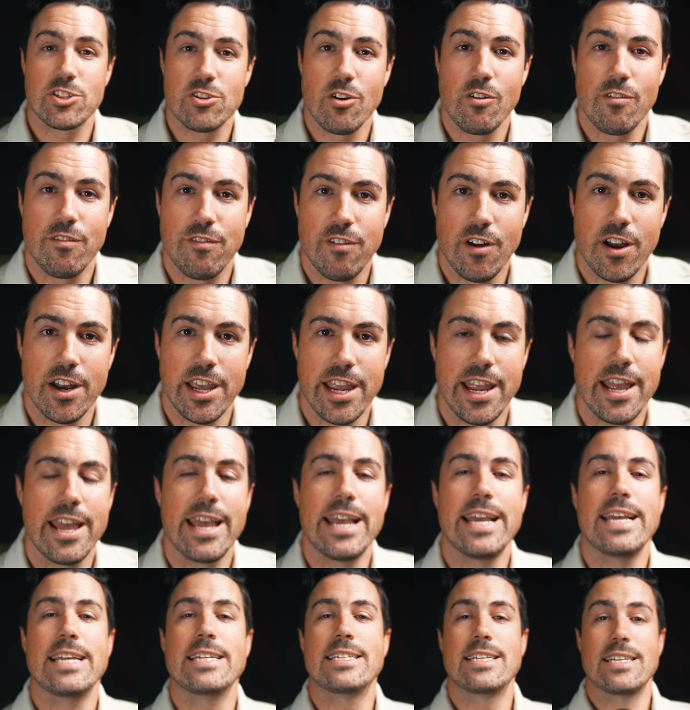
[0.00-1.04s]
so funny
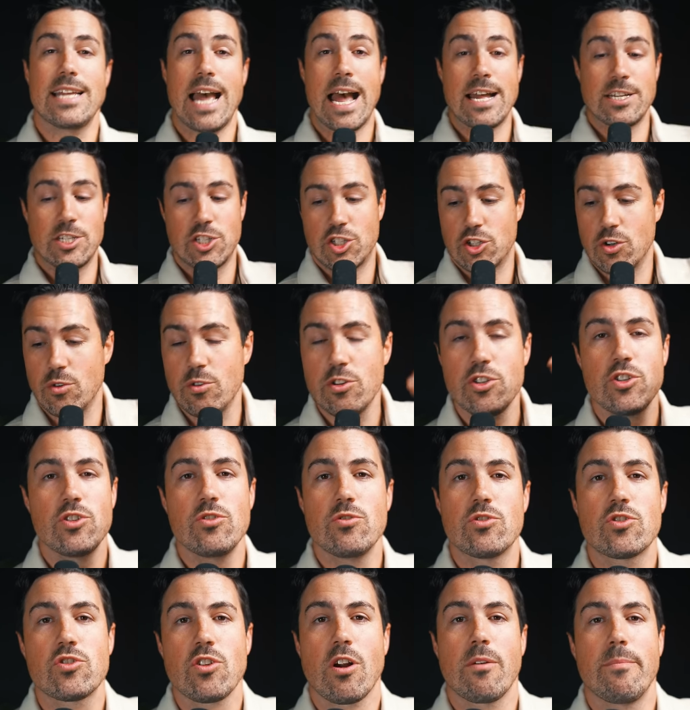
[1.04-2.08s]
is as soon as
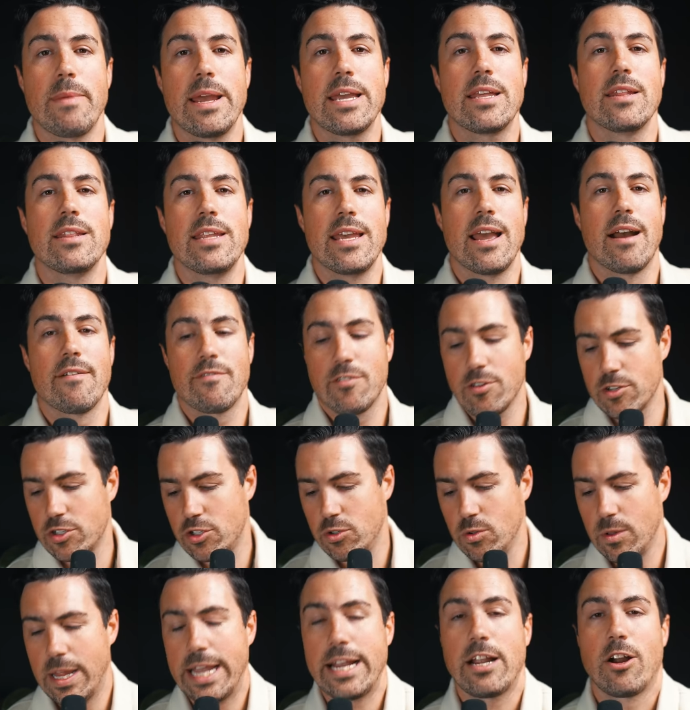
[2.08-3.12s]
you start making the effort
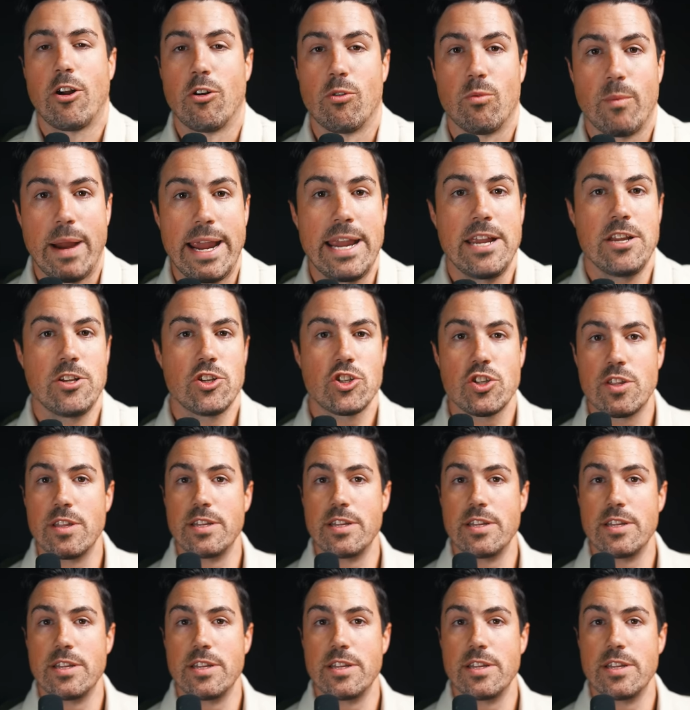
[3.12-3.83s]
to like arrange